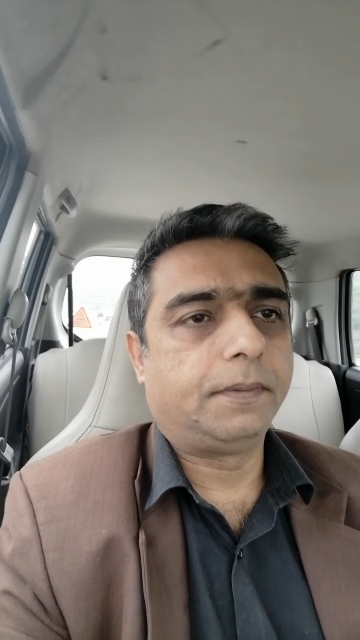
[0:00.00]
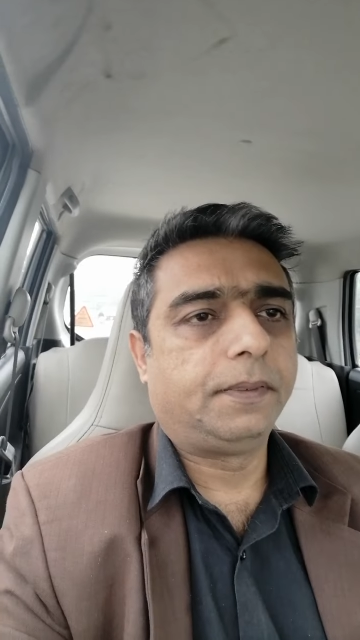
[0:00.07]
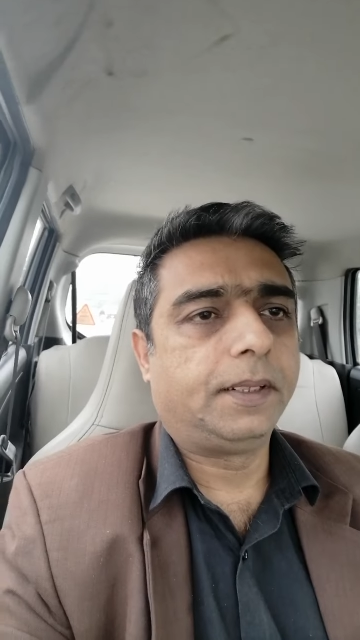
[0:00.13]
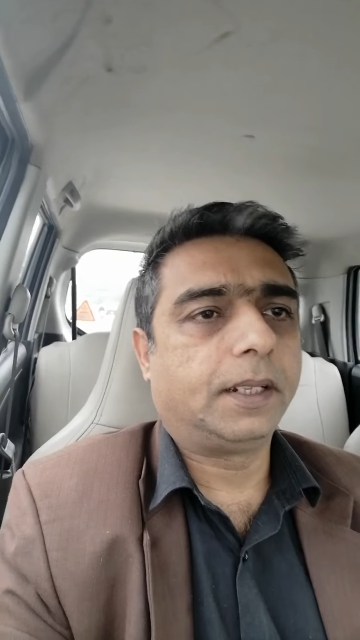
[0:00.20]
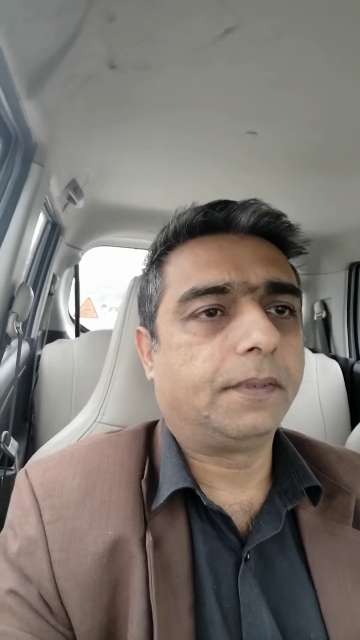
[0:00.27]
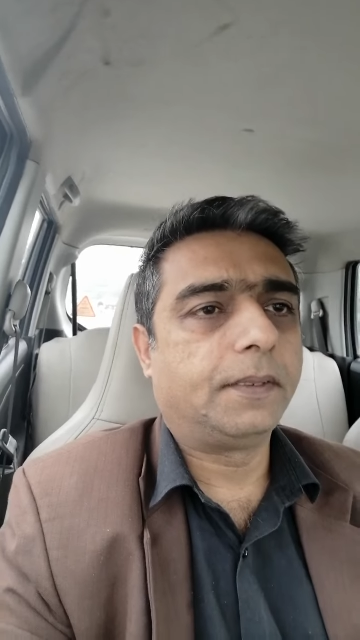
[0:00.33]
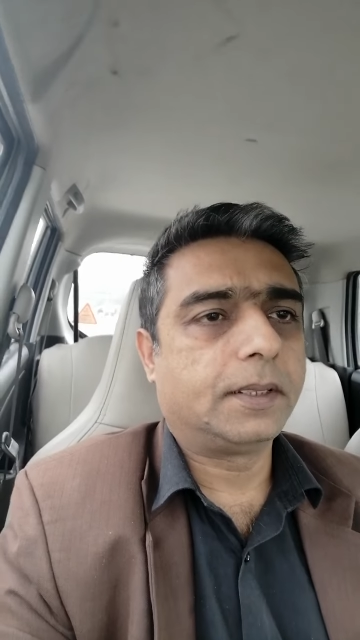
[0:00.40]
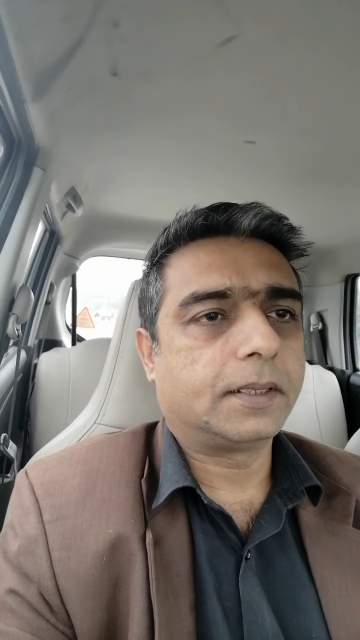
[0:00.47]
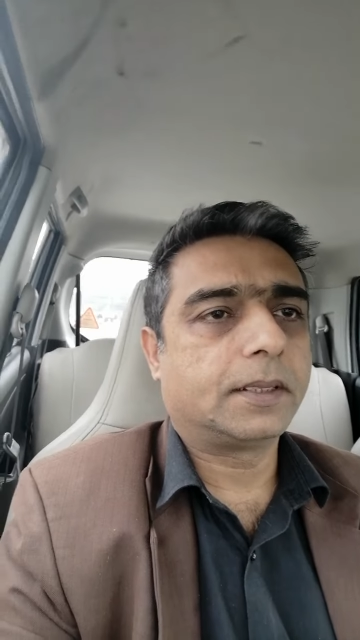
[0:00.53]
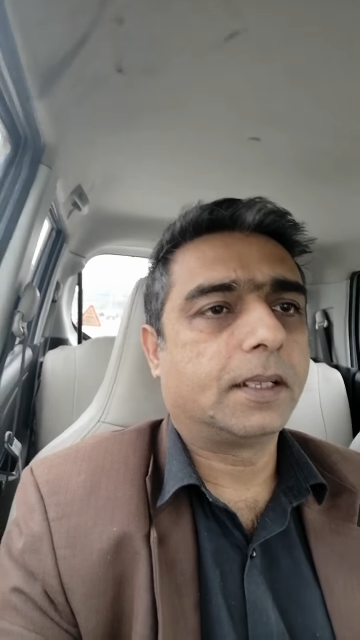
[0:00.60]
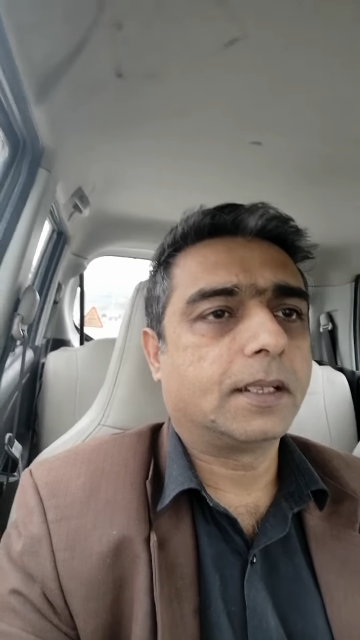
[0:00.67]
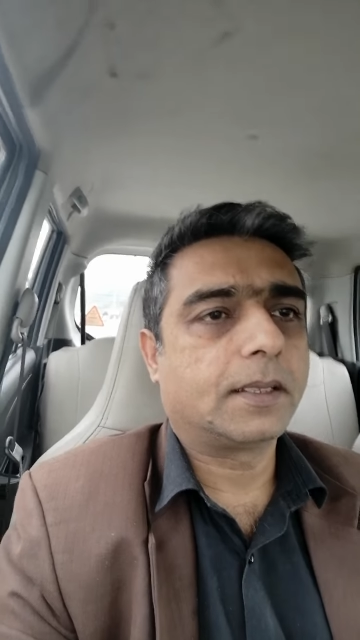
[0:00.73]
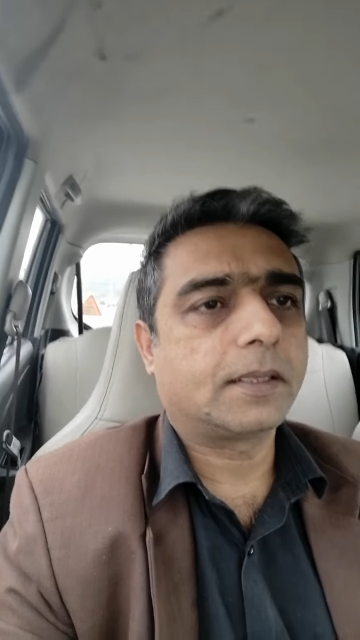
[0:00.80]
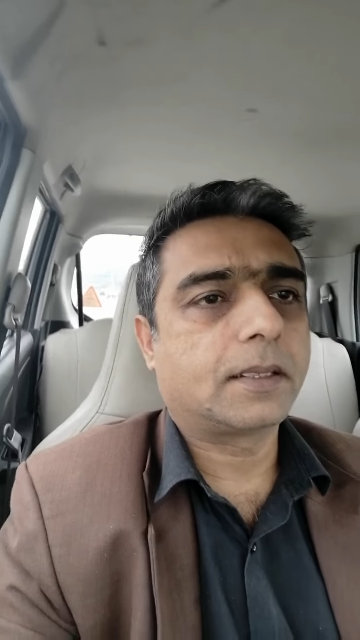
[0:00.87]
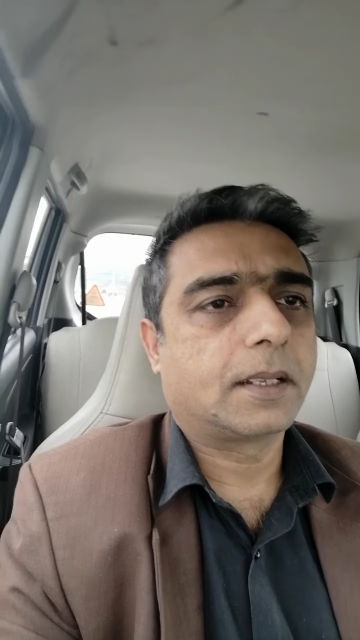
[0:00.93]
we have
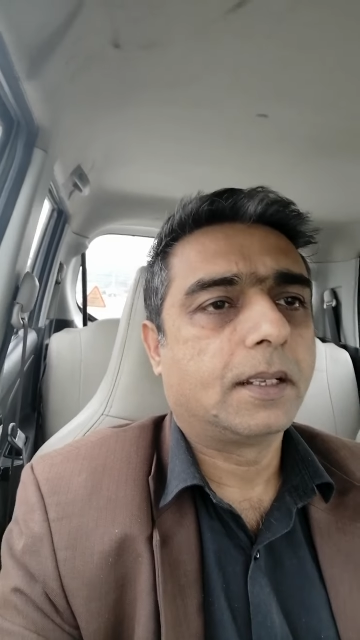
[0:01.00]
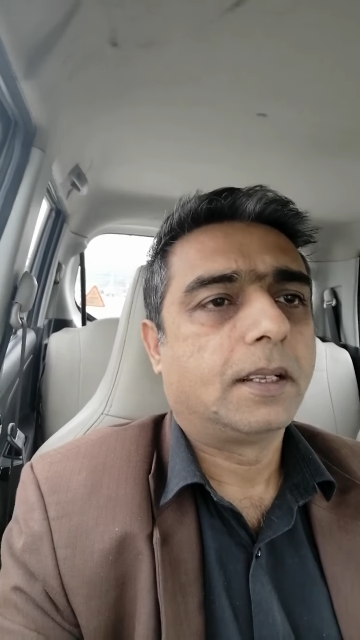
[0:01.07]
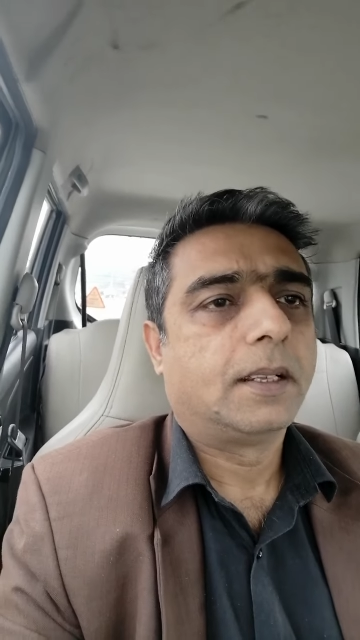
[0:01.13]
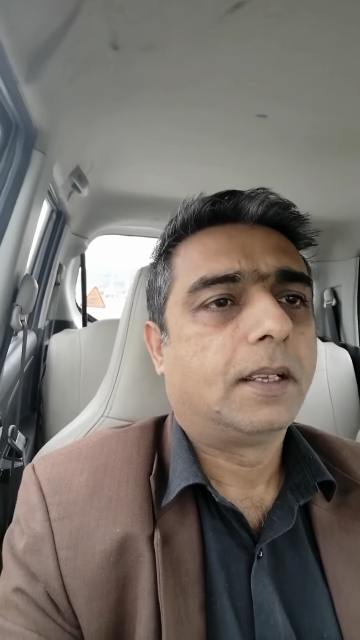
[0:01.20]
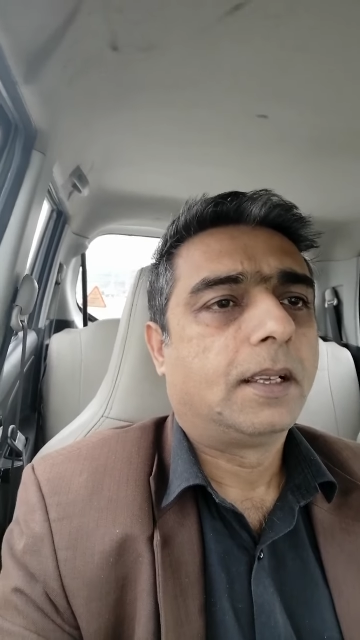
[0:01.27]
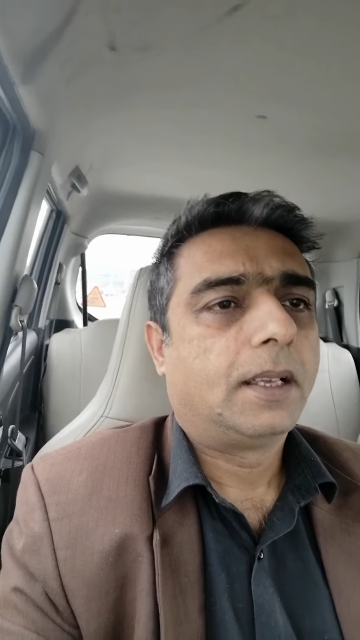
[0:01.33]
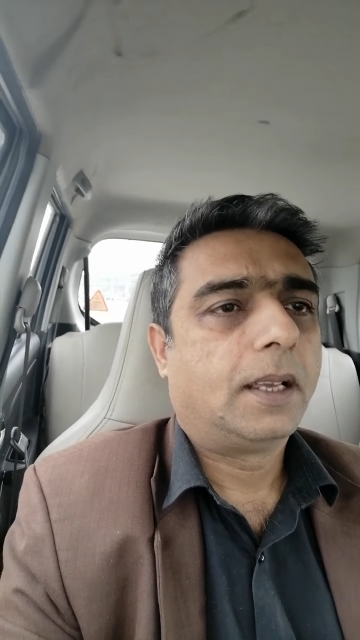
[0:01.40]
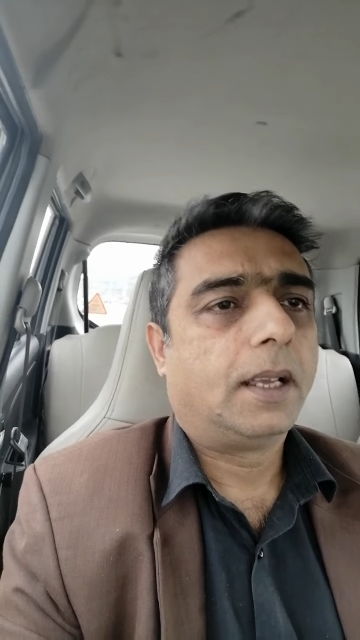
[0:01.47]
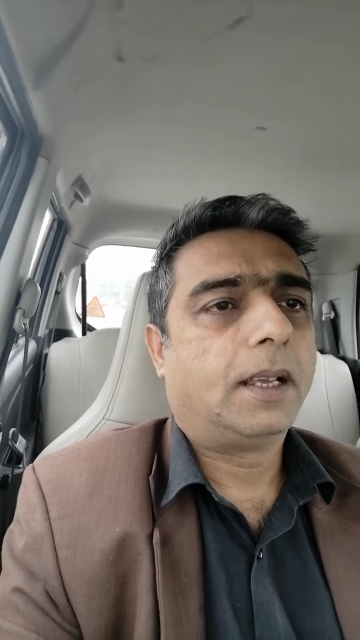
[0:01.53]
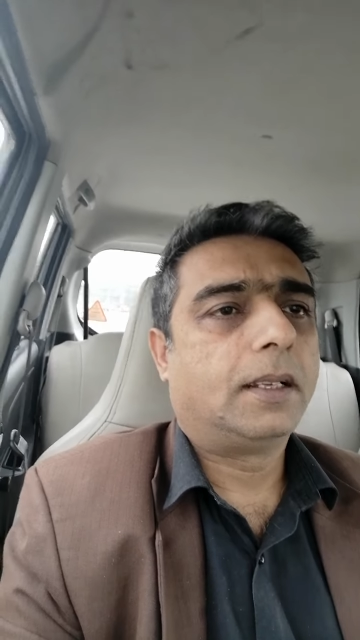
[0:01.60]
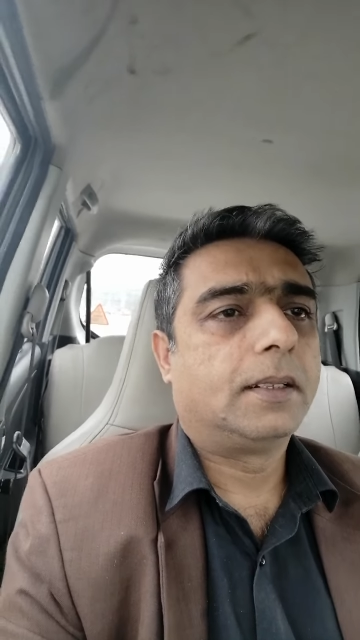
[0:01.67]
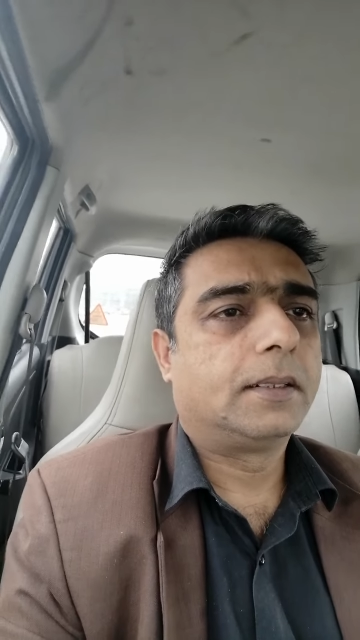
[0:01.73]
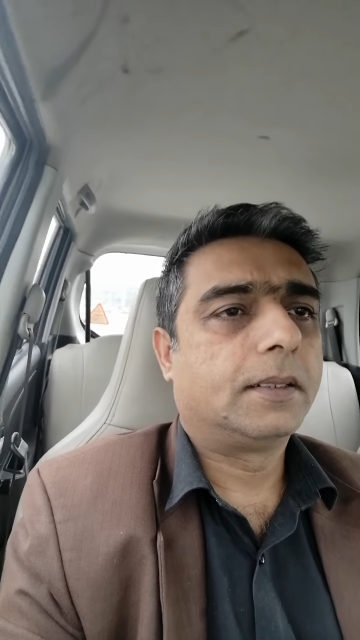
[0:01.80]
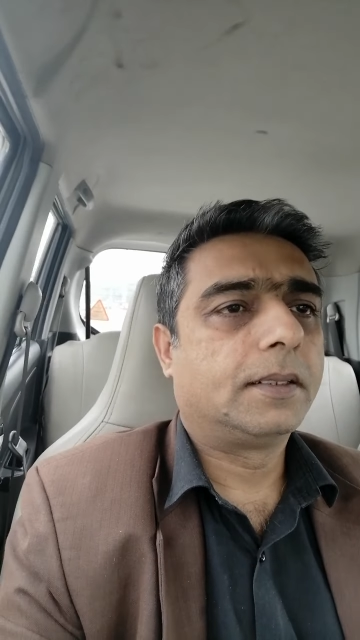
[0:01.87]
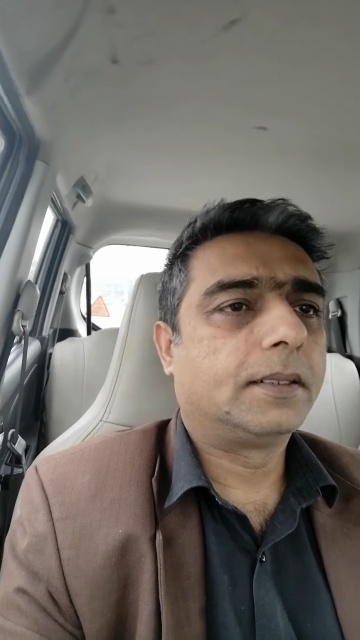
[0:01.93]
discussed,
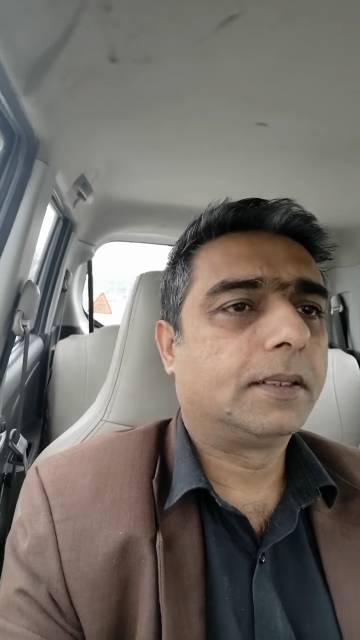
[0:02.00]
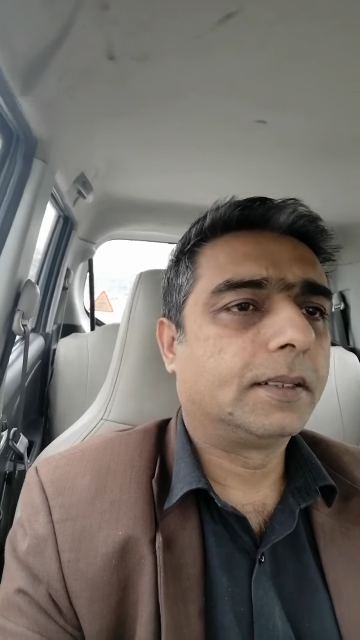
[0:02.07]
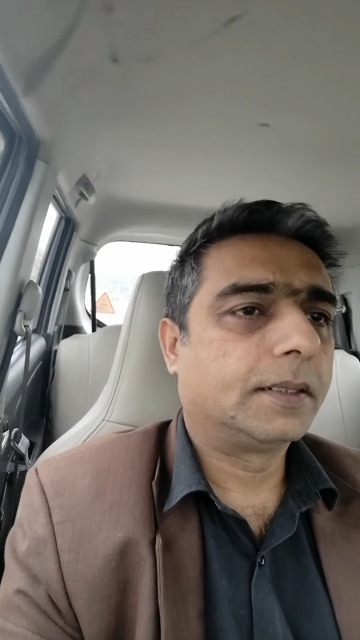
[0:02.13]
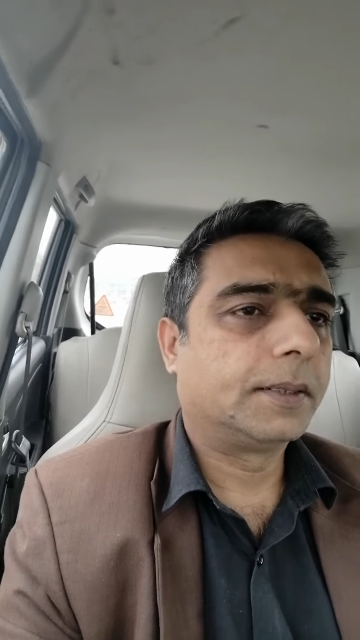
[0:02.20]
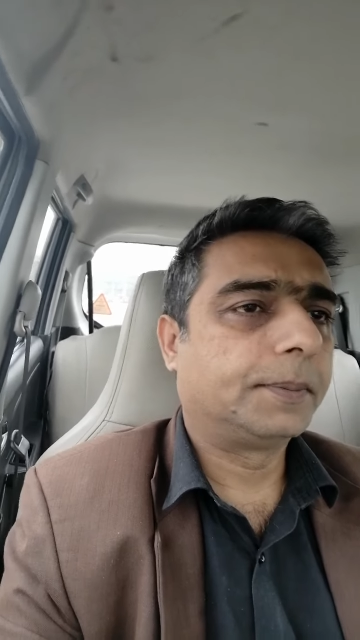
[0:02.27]
and